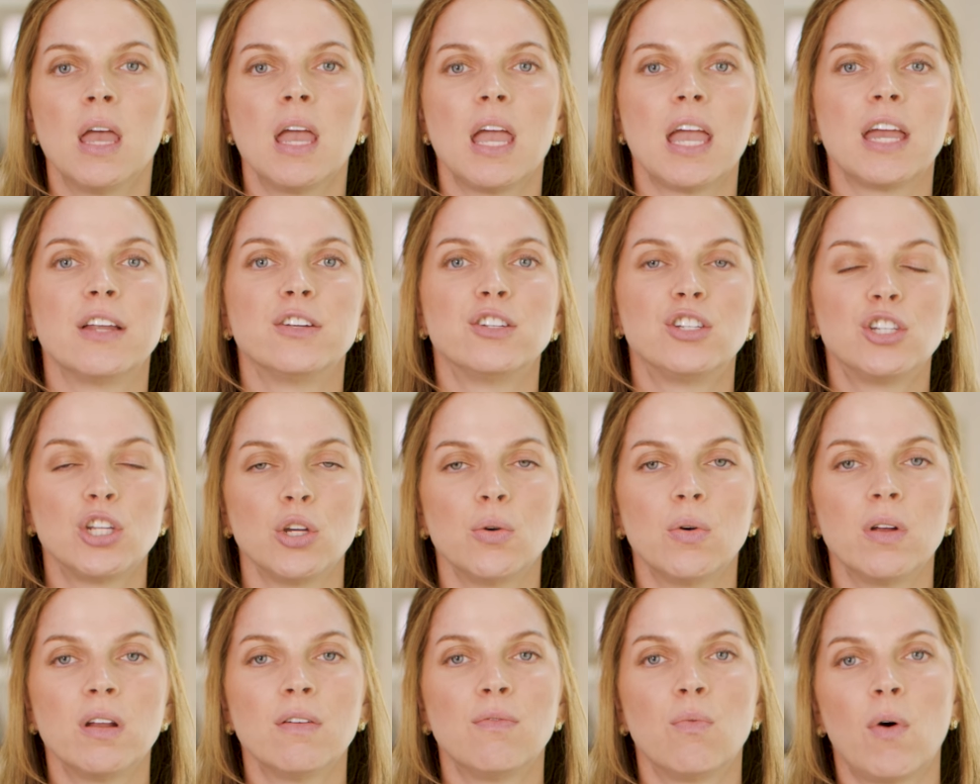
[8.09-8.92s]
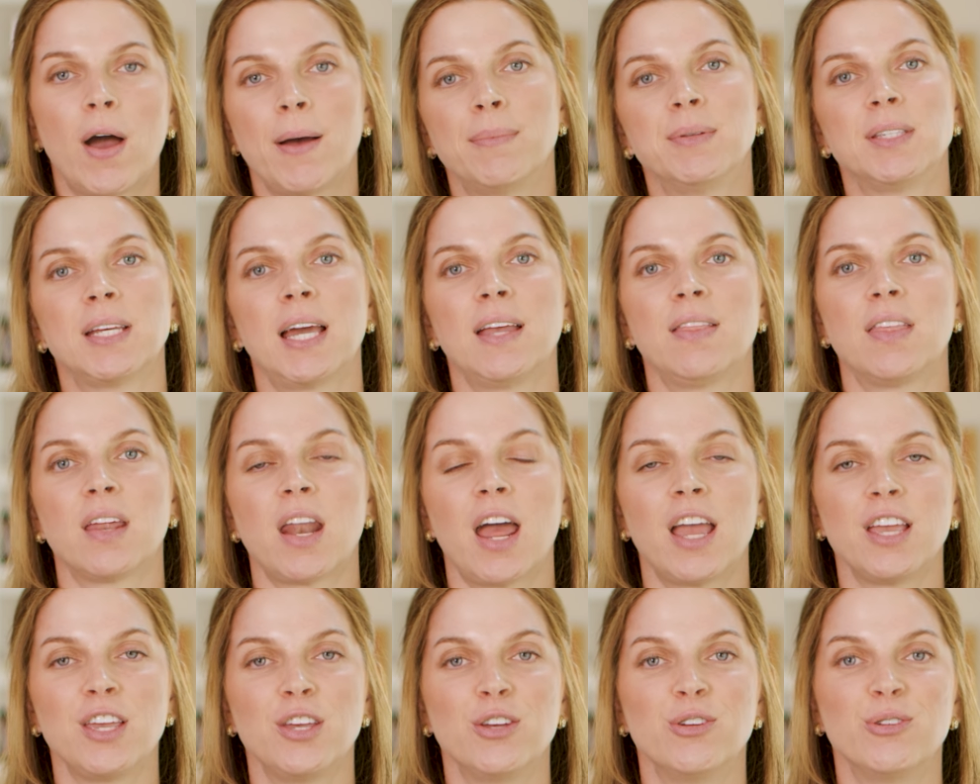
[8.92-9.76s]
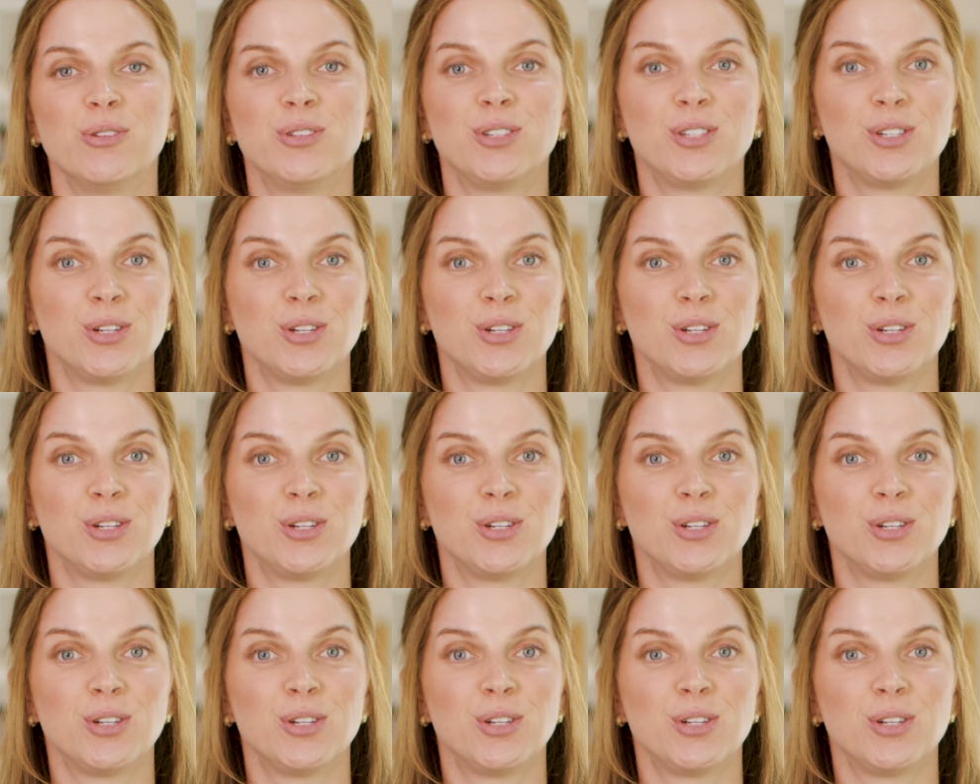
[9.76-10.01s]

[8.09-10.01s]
intuitive website that I use